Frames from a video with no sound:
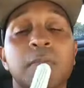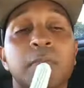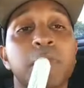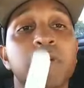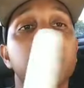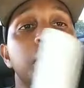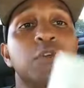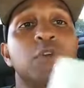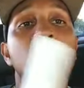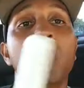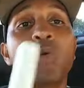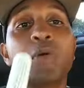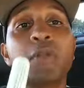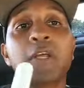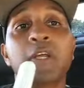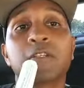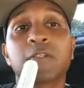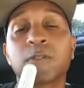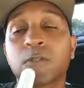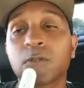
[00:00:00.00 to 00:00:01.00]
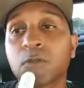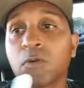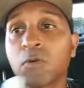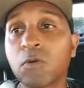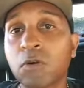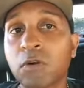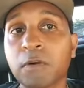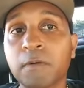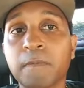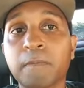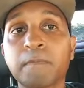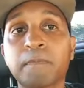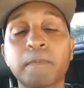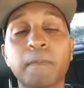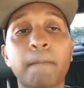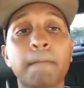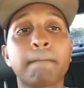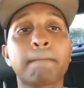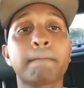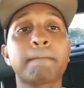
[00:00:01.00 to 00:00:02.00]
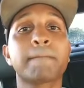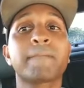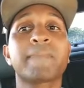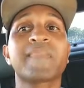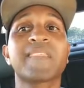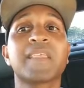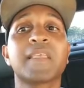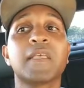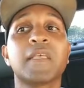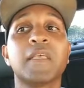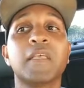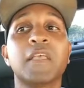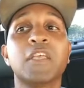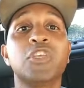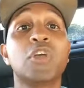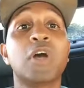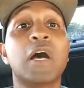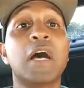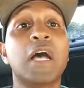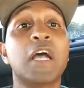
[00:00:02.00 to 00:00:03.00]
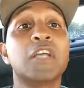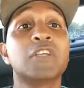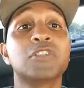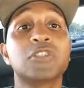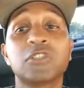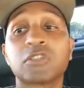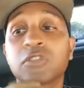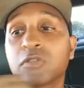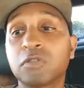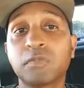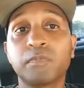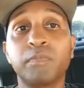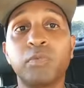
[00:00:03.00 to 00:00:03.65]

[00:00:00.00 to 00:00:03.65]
But if you go in that store and your eyes just,